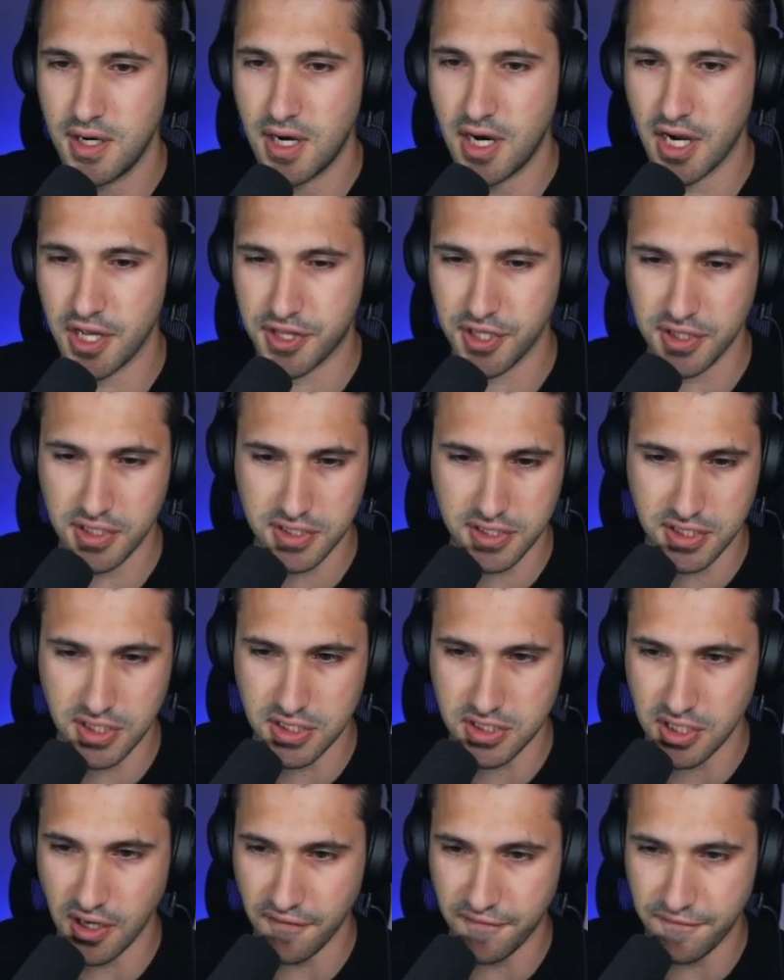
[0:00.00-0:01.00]
I think this is a
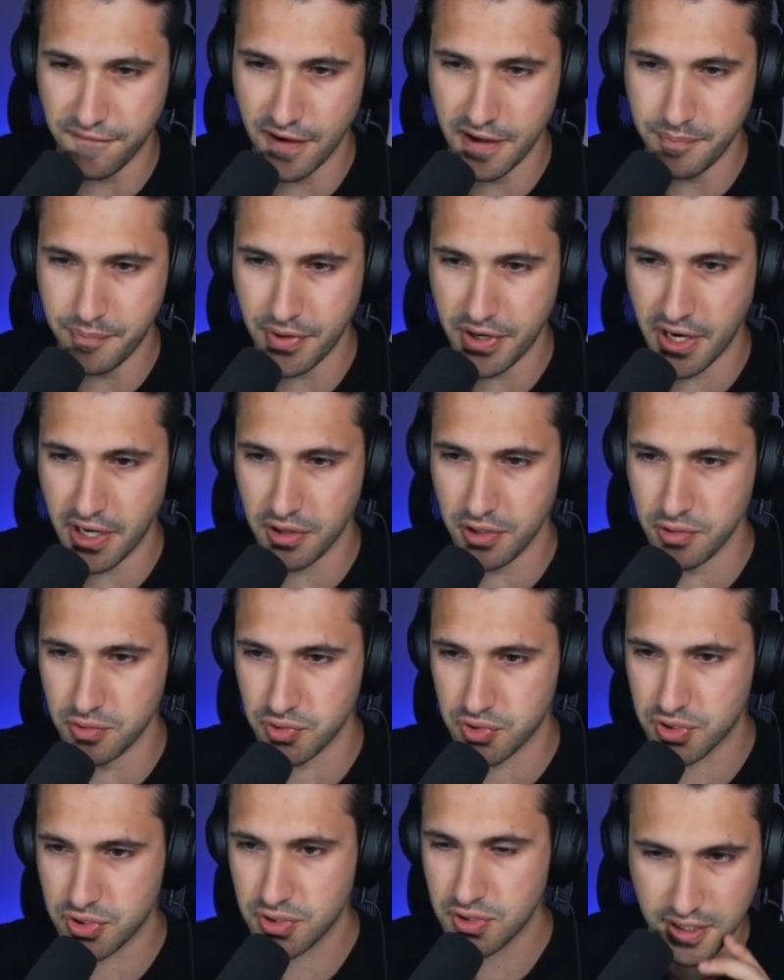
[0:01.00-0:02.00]
tough fight, but I
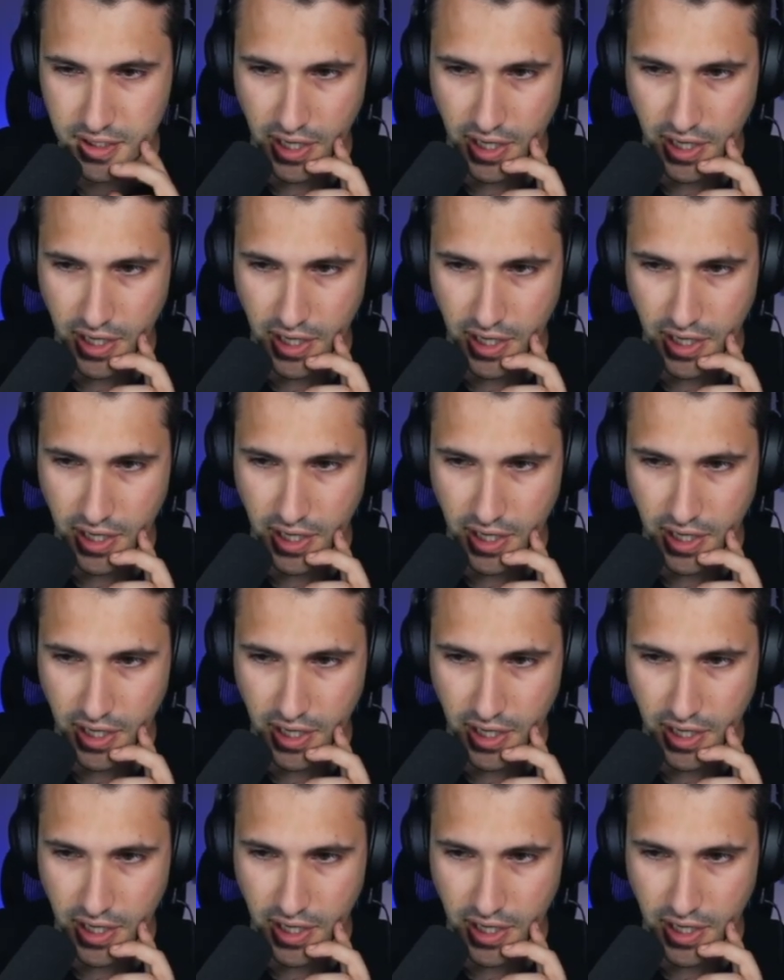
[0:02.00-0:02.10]
lose.